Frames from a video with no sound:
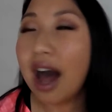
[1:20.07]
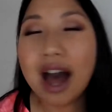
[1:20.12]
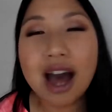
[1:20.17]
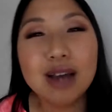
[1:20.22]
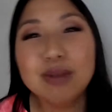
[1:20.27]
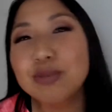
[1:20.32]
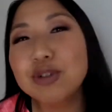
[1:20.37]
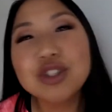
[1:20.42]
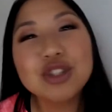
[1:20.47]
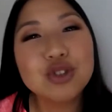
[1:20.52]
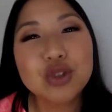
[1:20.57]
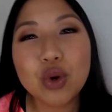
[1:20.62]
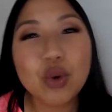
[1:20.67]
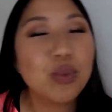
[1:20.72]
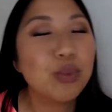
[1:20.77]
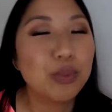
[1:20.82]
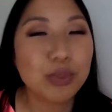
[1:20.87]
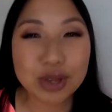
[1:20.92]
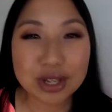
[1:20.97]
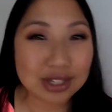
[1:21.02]
I'm just so
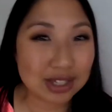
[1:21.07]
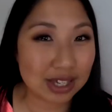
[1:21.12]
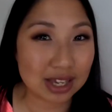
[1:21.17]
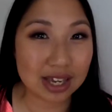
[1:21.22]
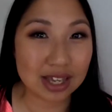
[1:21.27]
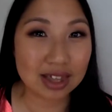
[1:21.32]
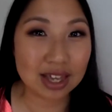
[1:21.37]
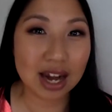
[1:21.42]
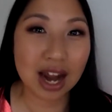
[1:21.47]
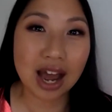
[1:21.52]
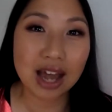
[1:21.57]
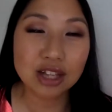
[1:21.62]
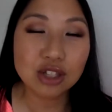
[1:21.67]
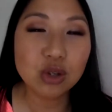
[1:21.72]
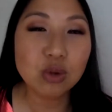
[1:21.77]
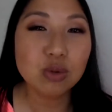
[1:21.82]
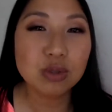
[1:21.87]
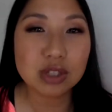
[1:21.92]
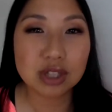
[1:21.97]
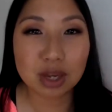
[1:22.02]
busy that I
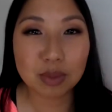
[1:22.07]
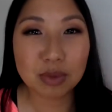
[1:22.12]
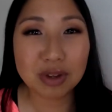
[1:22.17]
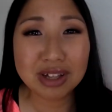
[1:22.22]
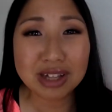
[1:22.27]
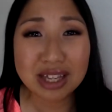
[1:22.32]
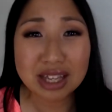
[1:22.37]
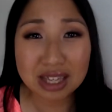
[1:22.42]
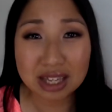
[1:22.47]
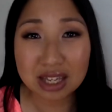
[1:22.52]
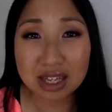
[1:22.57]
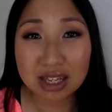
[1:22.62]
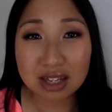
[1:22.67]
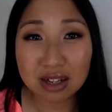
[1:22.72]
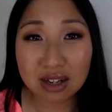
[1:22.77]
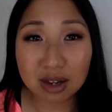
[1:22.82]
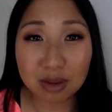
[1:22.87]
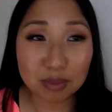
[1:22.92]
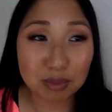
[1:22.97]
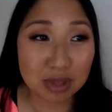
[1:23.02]
don't typically eat
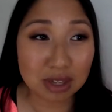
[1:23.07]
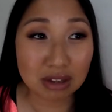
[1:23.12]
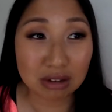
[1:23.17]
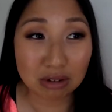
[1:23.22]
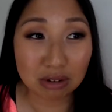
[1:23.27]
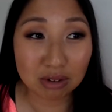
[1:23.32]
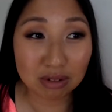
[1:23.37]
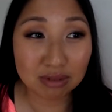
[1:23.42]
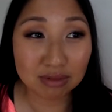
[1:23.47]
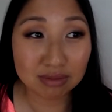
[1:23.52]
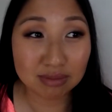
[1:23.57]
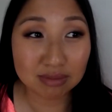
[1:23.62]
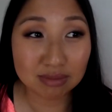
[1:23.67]
a meal.